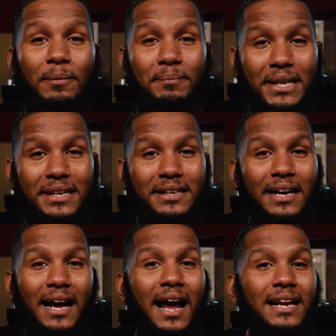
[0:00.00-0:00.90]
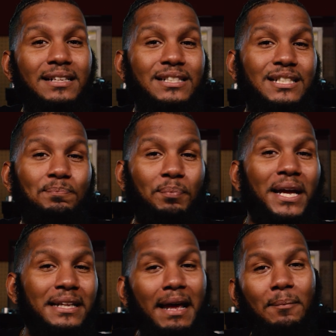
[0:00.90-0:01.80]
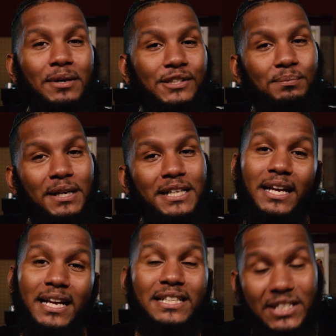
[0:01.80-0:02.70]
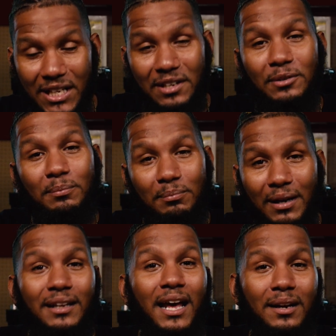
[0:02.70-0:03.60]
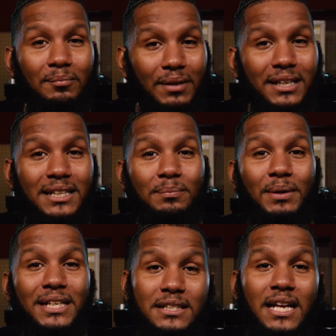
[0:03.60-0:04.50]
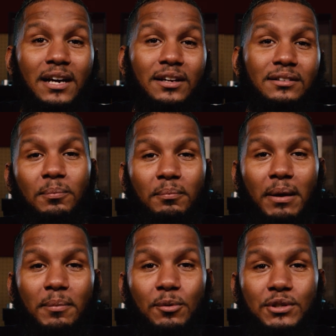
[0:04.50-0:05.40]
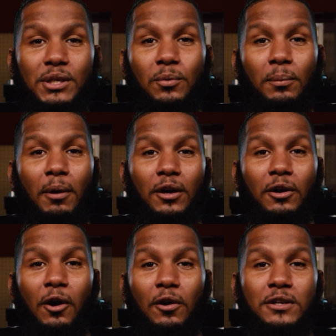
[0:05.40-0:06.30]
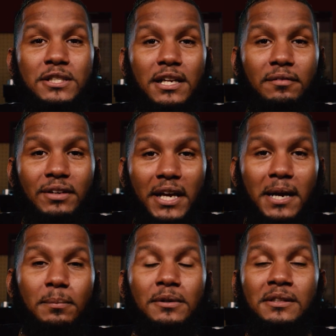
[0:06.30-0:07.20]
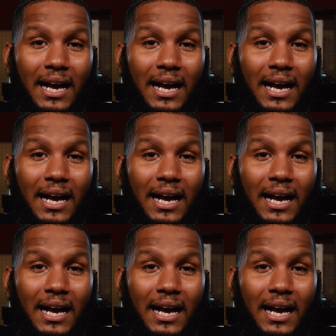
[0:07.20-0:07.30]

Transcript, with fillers: Me, I didn't spend that much money. It's still a lot of money, but it's not going to make me wish I would have bought a car instead of a camera.